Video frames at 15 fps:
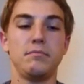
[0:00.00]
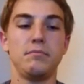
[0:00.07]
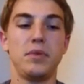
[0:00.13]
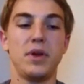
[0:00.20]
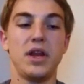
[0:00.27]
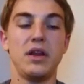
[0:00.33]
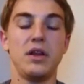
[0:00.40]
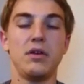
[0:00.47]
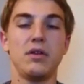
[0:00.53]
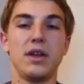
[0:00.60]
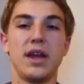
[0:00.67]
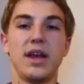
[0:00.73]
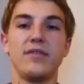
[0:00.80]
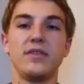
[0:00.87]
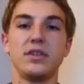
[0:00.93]
But I know that
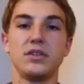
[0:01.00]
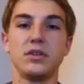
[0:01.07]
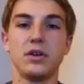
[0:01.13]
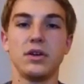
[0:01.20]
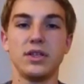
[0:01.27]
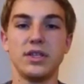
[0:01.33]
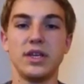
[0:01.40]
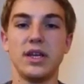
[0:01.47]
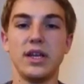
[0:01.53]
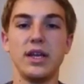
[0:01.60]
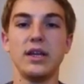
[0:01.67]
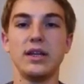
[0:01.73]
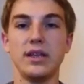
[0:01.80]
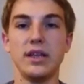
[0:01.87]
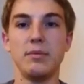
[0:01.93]
I have to start
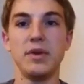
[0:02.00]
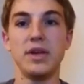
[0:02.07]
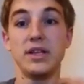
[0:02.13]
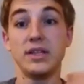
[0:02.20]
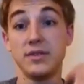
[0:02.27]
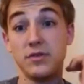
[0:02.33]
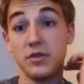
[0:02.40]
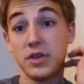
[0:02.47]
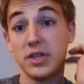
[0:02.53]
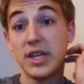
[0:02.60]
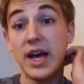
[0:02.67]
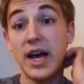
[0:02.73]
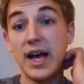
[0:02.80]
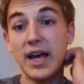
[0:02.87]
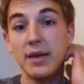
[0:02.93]
setting limits for a
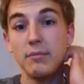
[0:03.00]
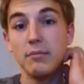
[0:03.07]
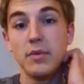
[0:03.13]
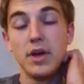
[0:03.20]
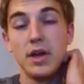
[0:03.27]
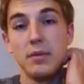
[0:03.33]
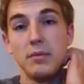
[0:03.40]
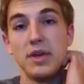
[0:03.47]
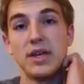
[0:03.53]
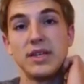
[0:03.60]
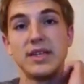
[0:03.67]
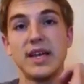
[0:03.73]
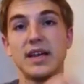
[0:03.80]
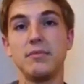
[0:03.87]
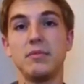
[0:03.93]
time,
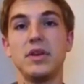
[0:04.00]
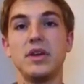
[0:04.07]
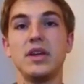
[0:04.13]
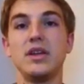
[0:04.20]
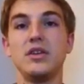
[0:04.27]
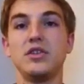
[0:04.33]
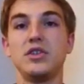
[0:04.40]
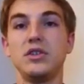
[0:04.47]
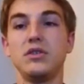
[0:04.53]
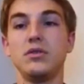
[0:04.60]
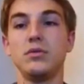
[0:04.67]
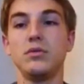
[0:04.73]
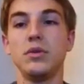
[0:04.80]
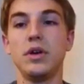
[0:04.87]
because that can be an issue.